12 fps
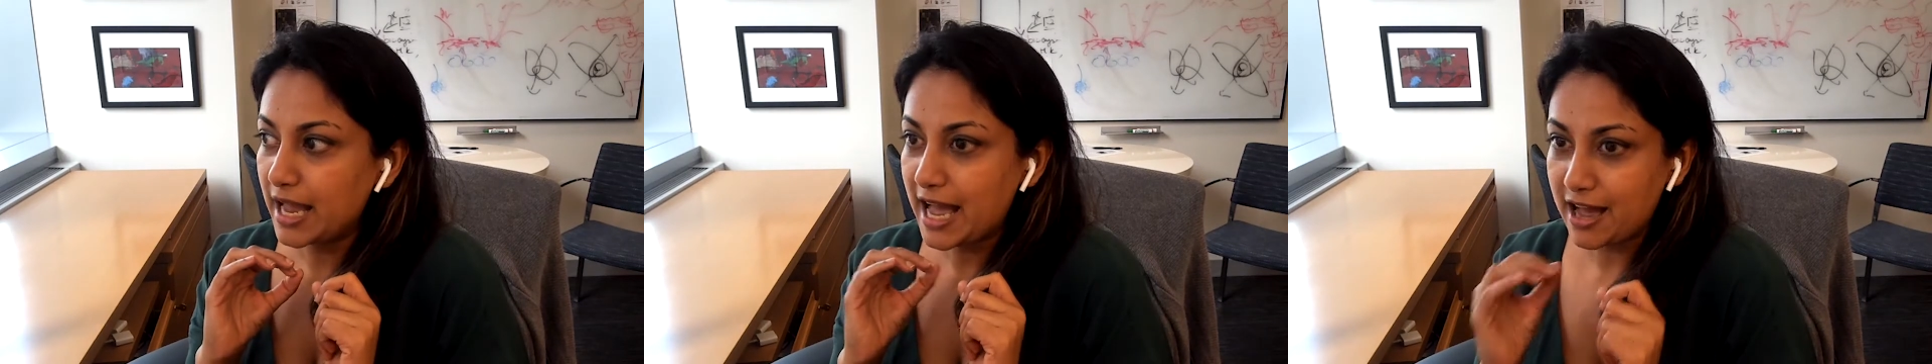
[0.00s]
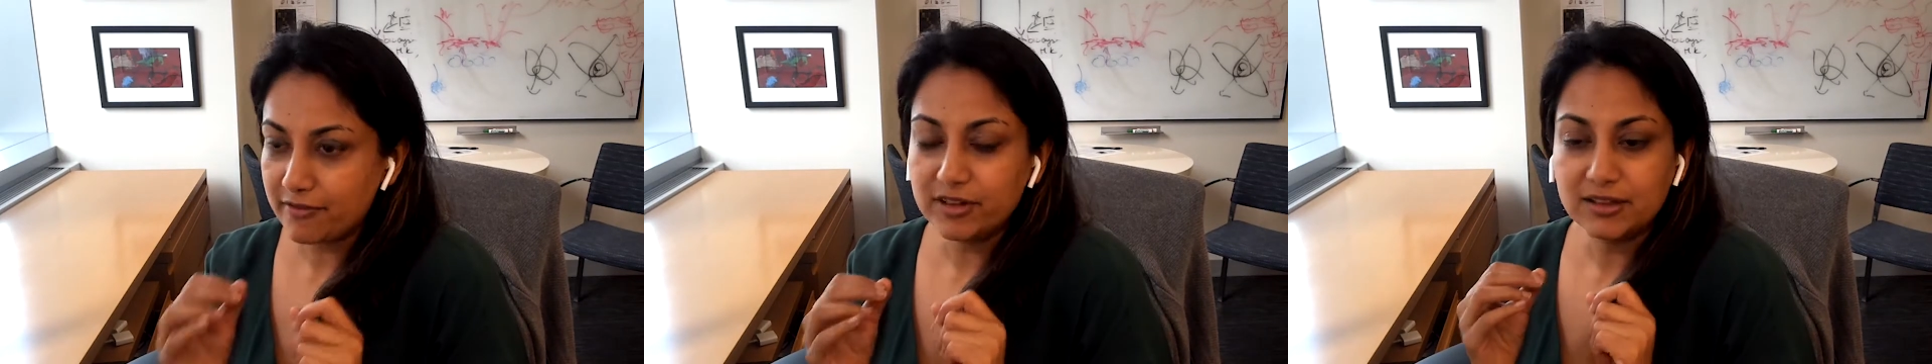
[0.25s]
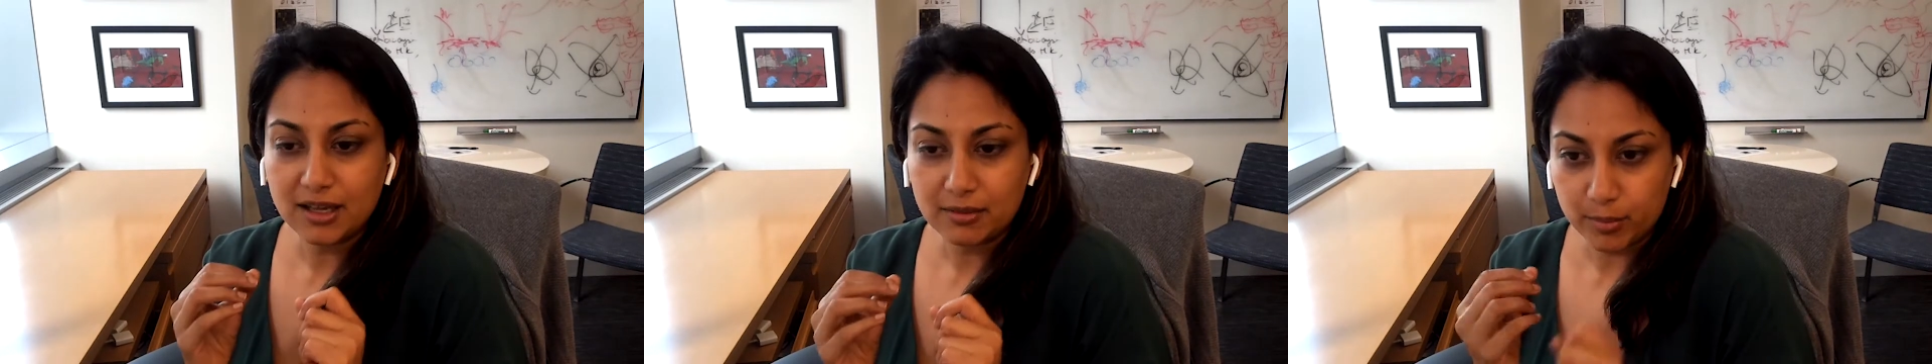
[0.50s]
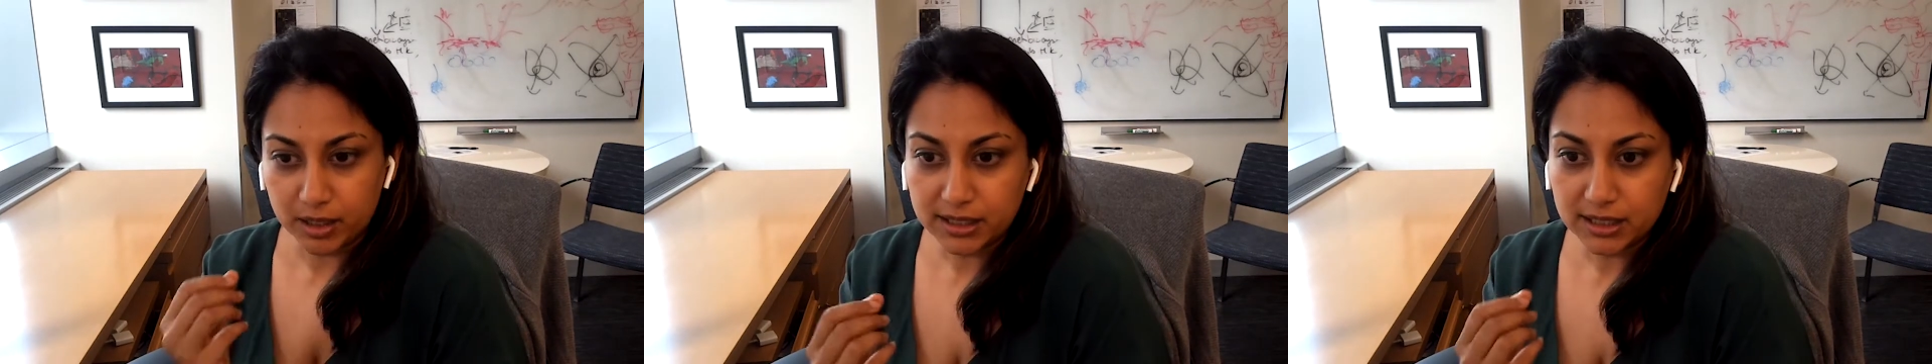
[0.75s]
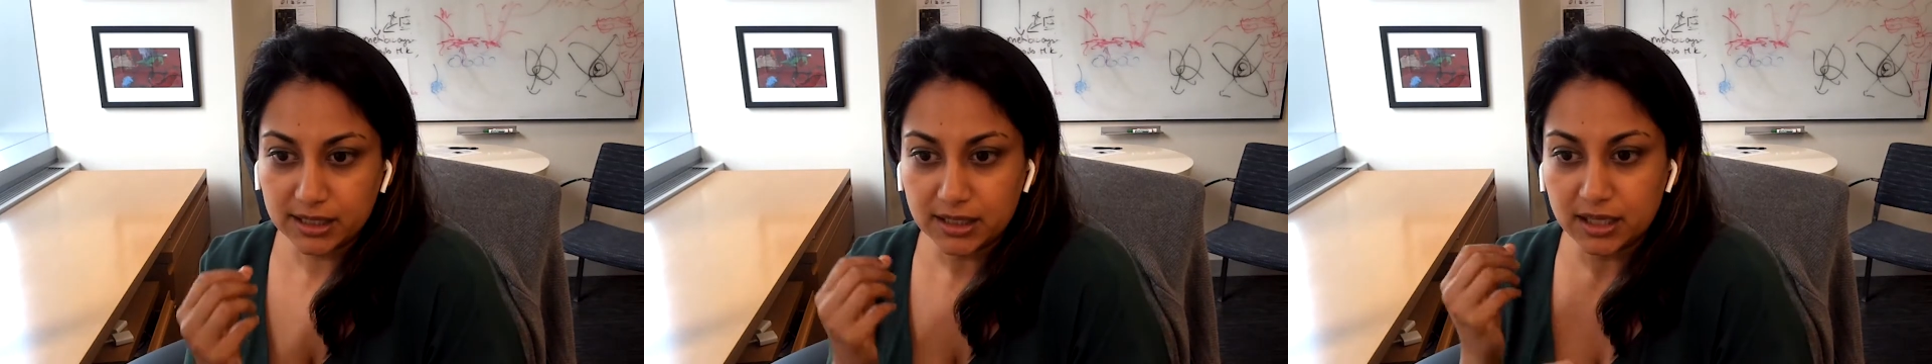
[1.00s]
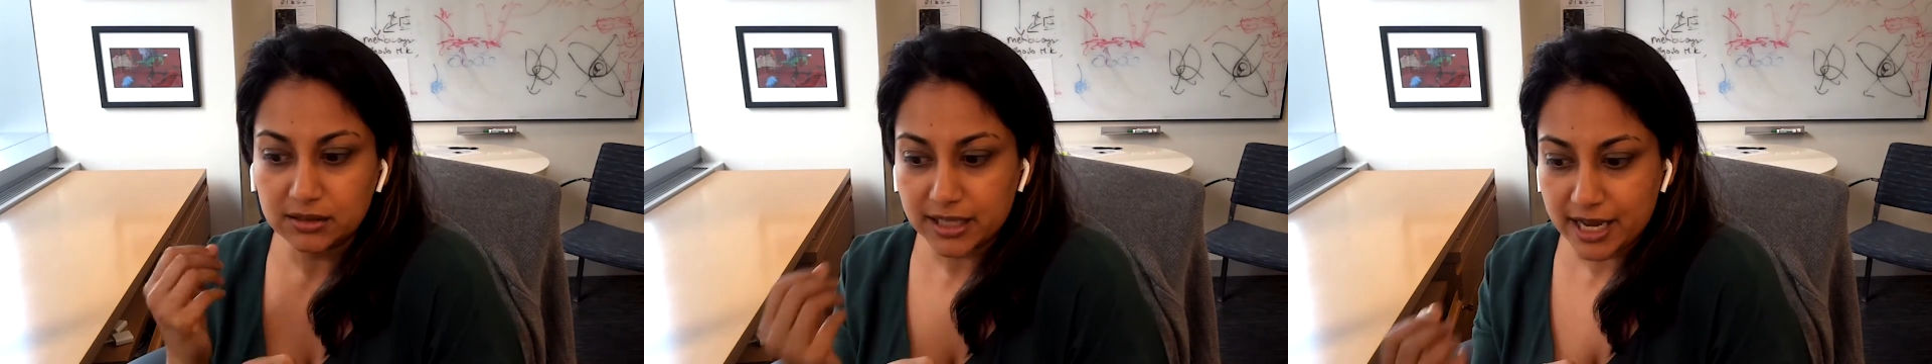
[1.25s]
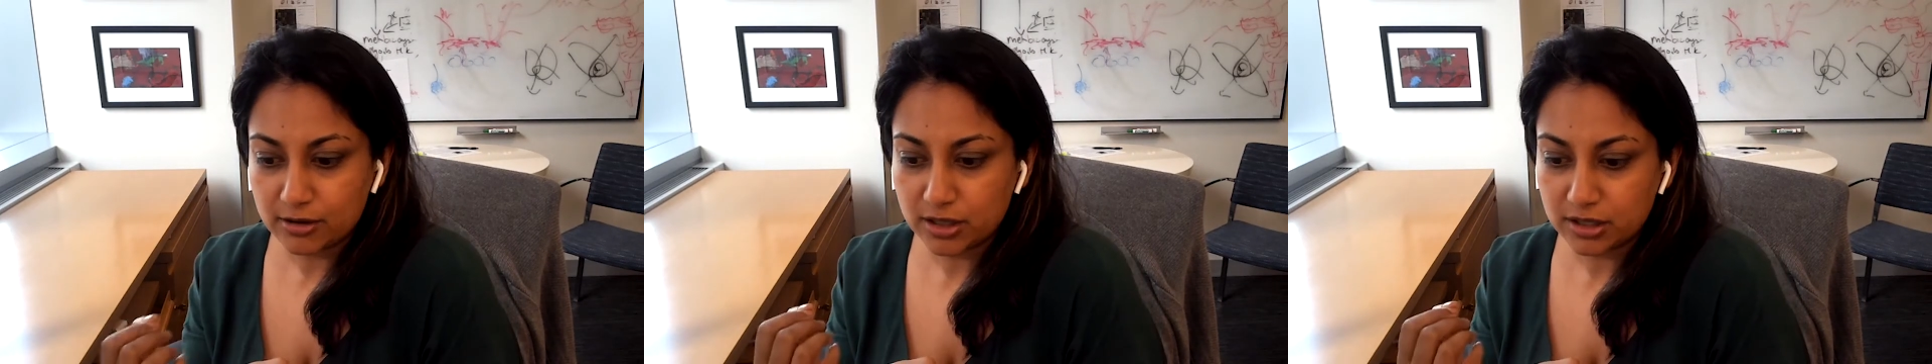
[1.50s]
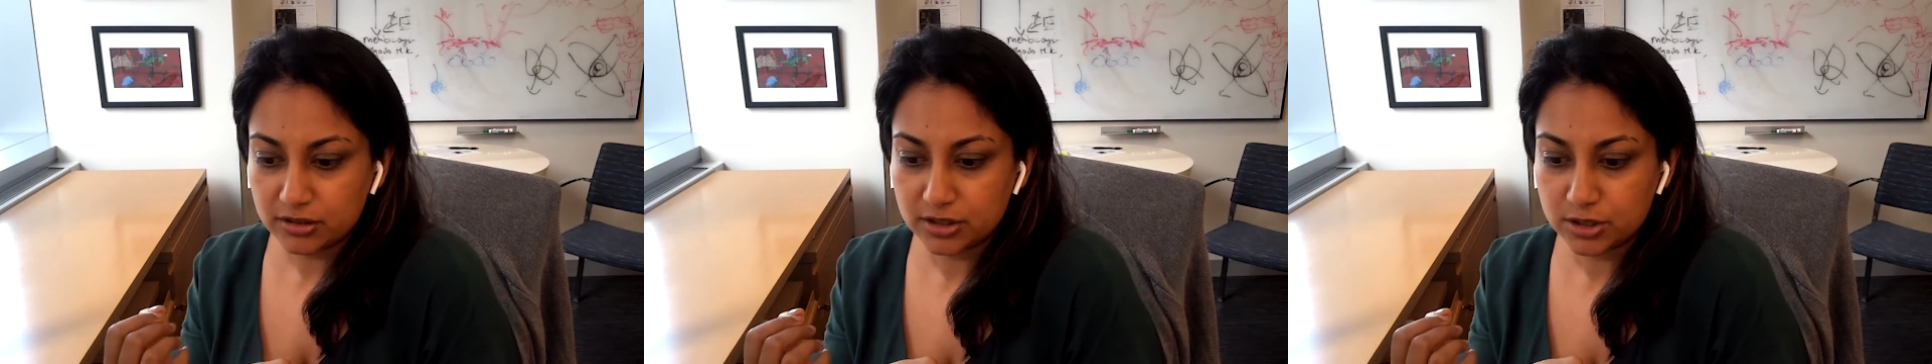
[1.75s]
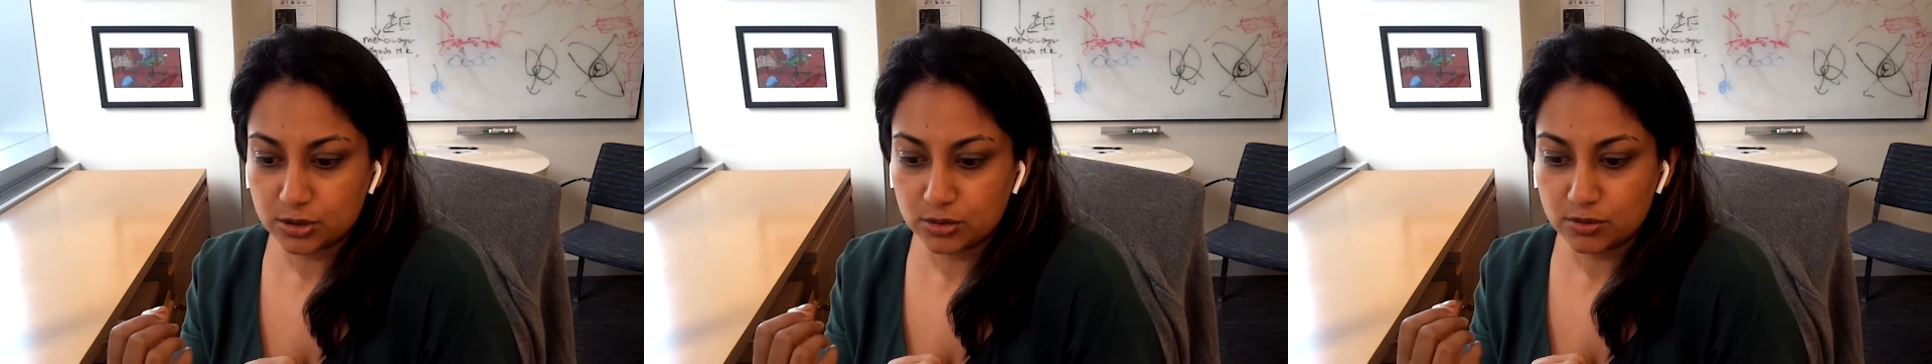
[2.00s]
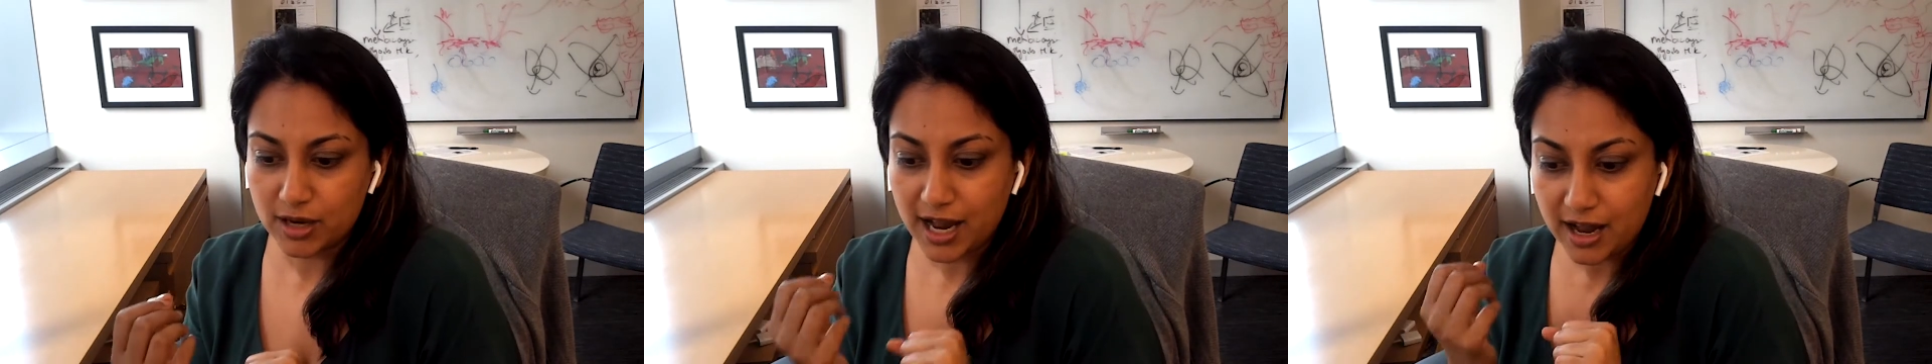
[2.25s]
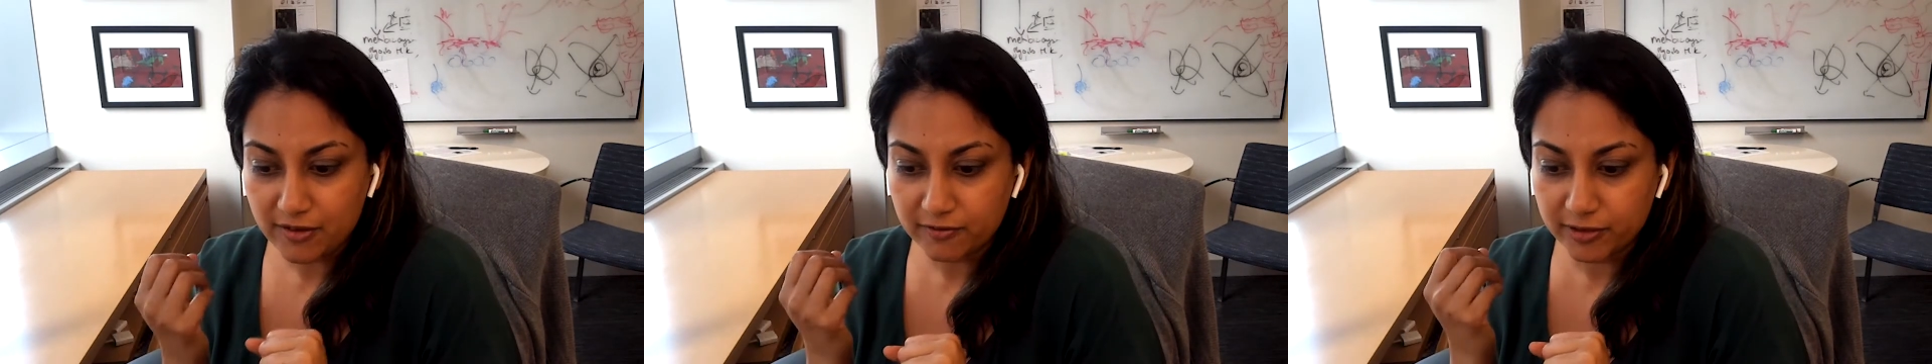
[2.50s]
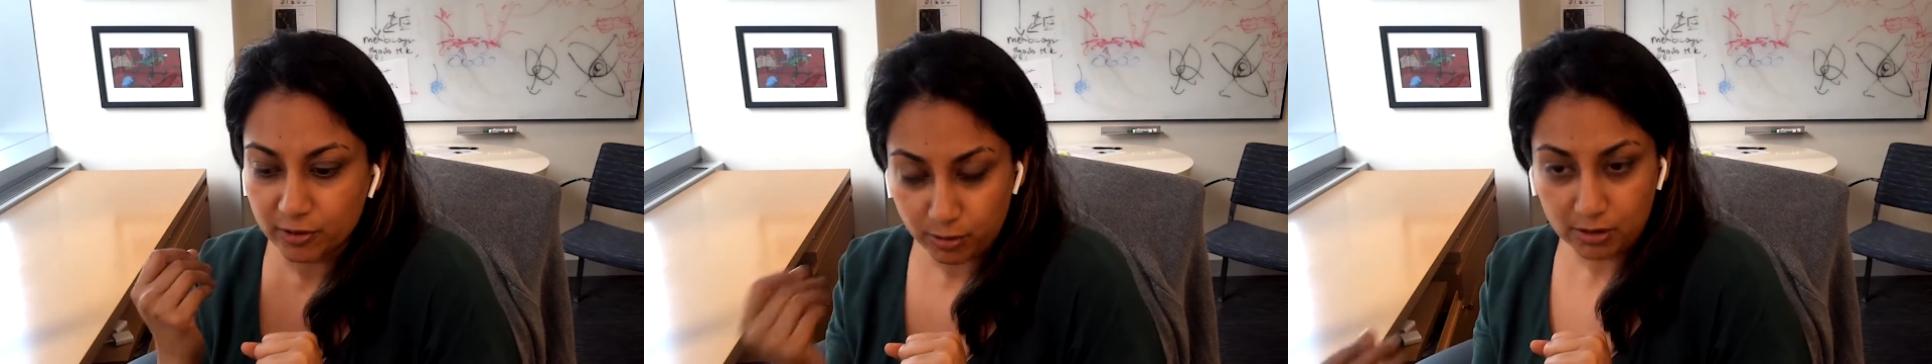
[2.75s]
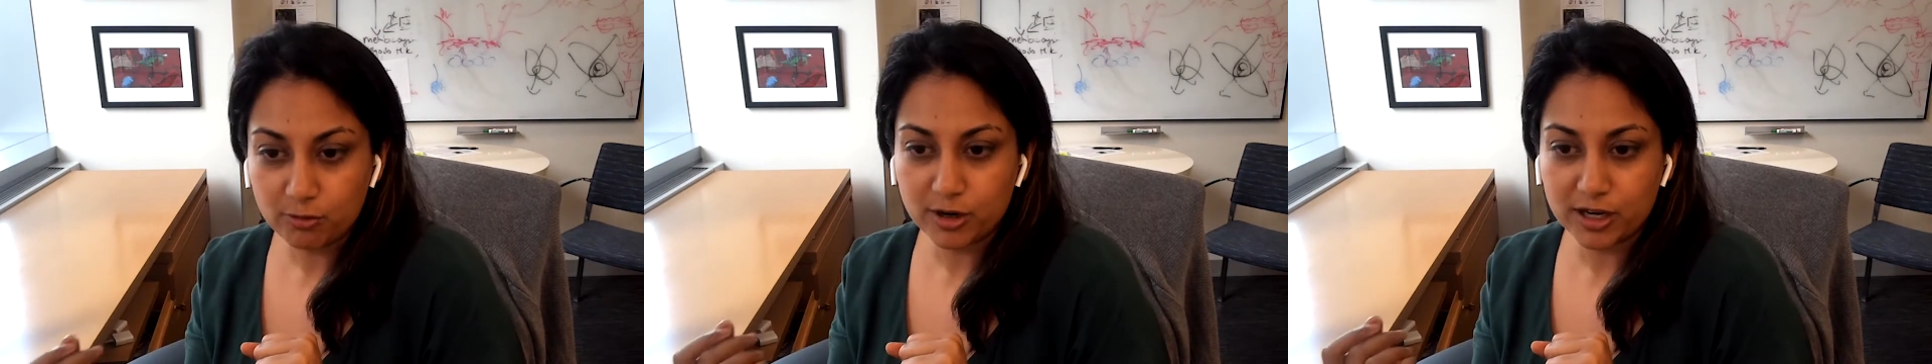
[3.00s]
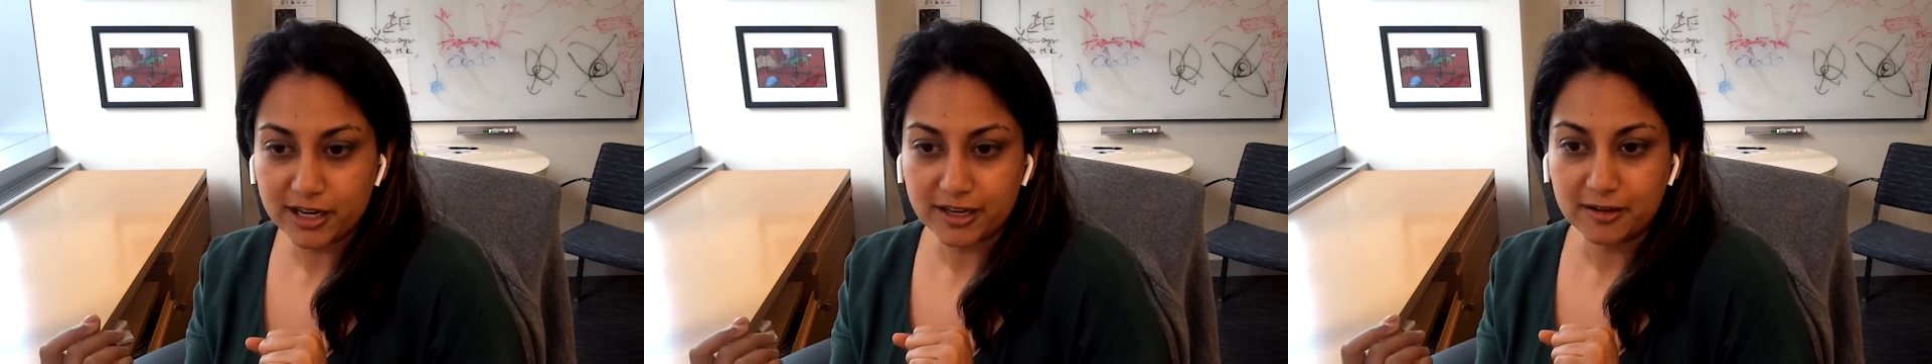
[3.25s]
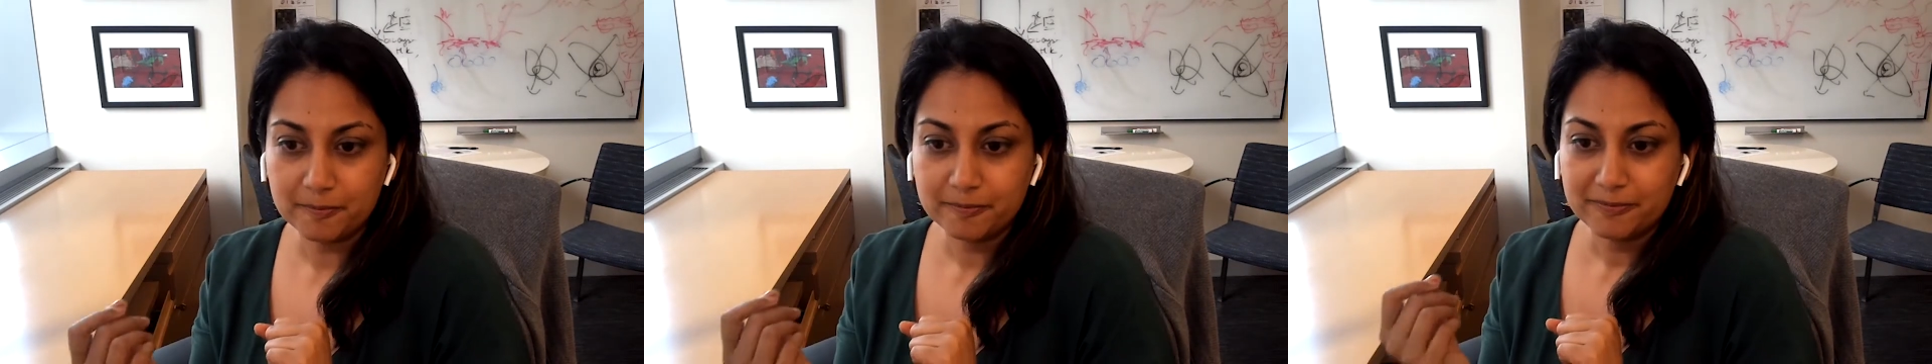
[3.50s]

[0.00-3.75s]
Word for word: having that money allowed us to have the runway